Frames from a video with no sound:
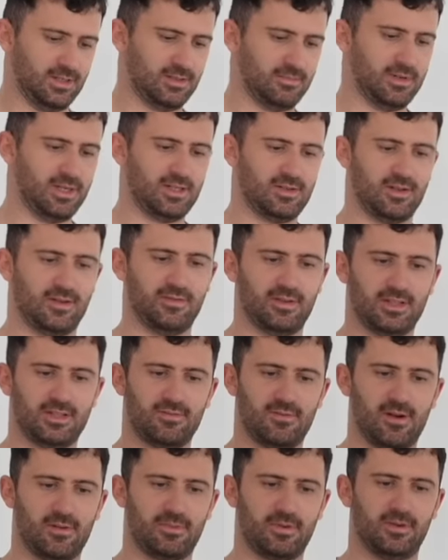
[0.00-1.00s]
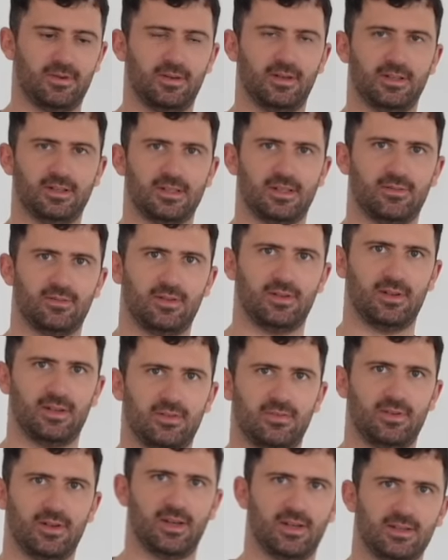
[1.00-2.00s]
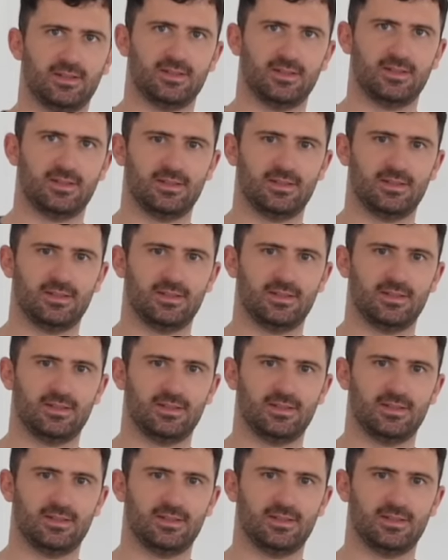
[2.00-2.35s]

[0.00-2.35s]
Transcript: Is it meant to have this wrapping on it? Is that for like effect?